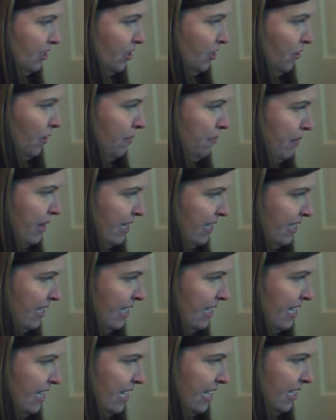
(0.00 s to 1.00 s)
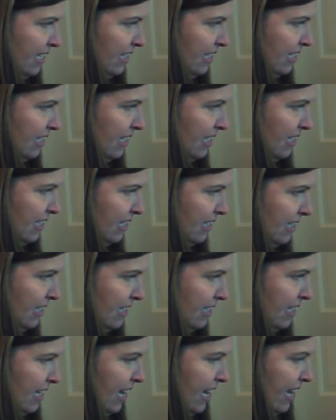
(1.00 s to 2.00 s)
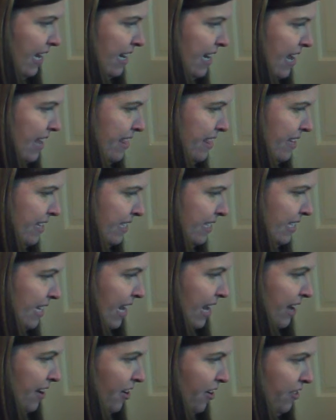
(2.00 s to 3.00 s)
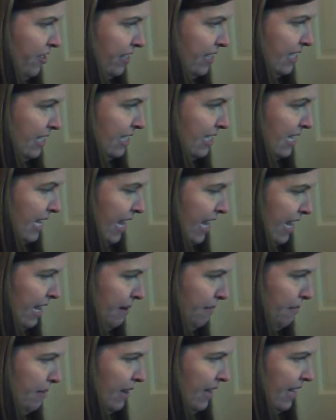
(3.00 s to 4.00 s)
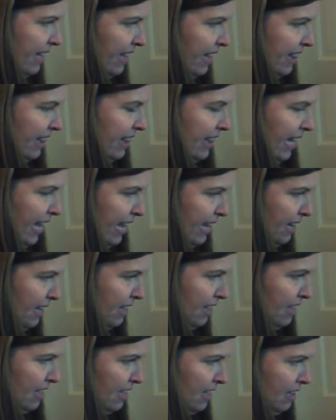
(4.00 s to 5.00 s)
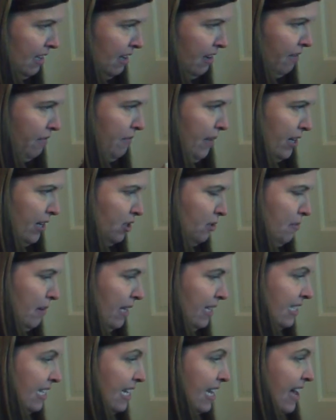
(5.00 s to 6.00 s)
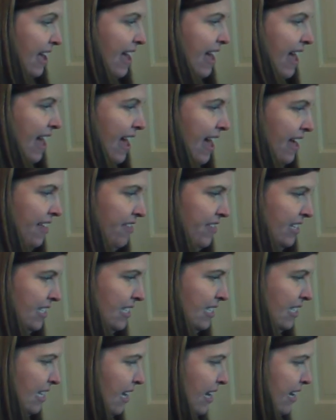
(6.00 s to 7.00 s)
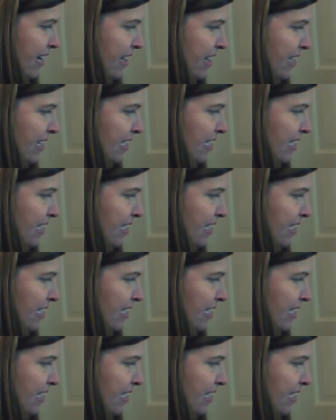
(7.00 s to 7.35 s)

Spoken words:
So it means this side and this side are the same length of measurement, and this side